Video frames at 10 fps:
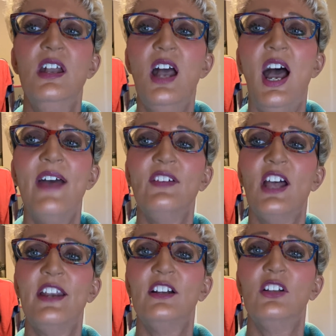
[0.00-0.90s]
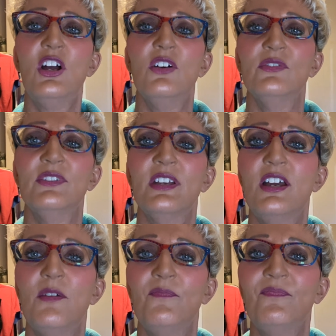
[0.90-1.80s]
I have a lot of clothes.
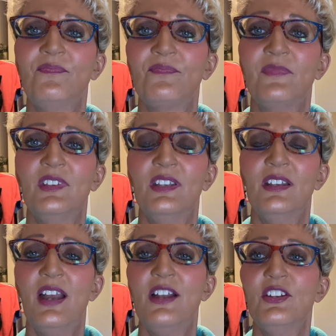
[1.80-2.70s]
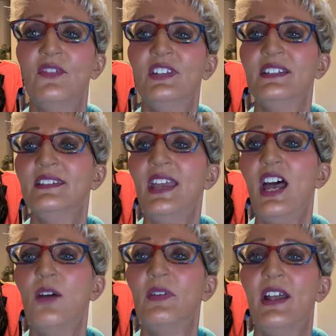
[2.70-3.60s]
I don't know if you could
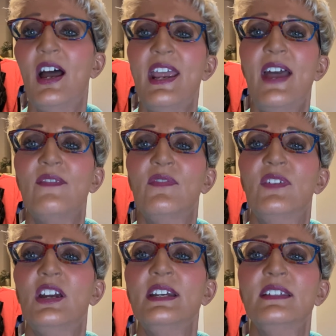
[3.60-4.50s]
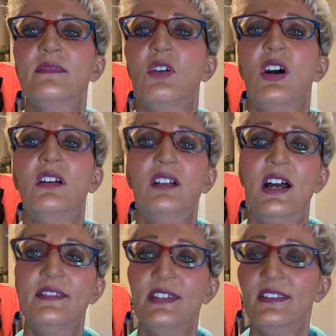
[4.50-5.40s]
tell, but I have a very small
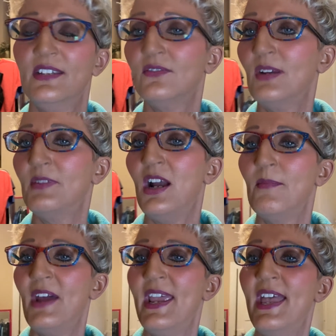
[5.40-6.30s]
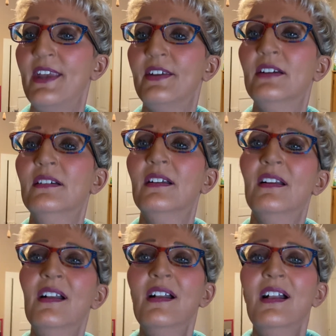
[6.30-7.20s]
closet that's right behind my head.
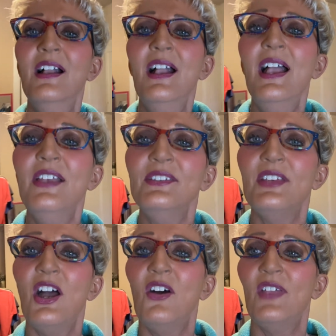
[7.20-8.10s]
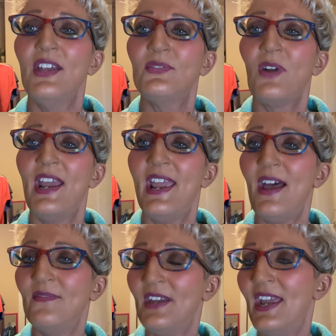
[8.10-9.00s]
So that's why I
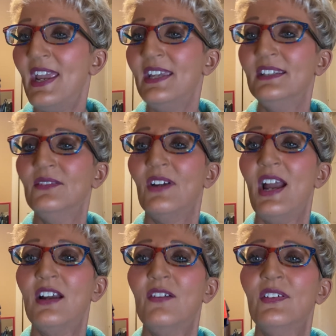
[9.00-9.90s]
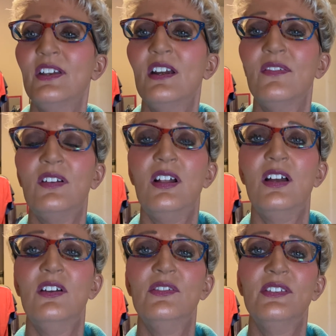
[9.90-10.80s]
have that hanging rack over there of
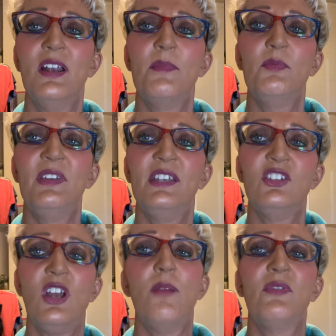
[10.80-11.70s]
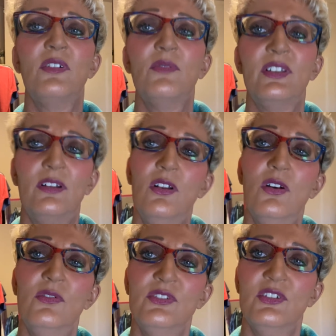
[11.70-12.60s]
clothes. I'm a big shopper with
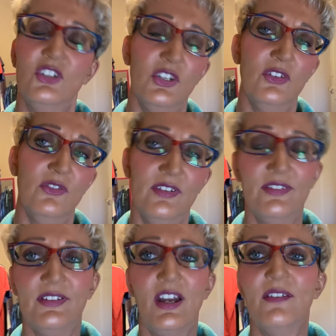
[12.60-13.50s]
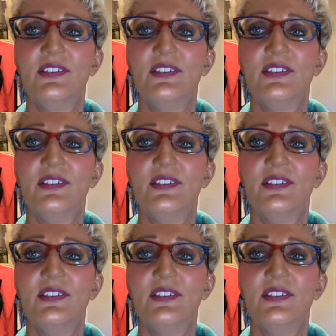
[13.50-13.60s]
clothes and shoes and stuff.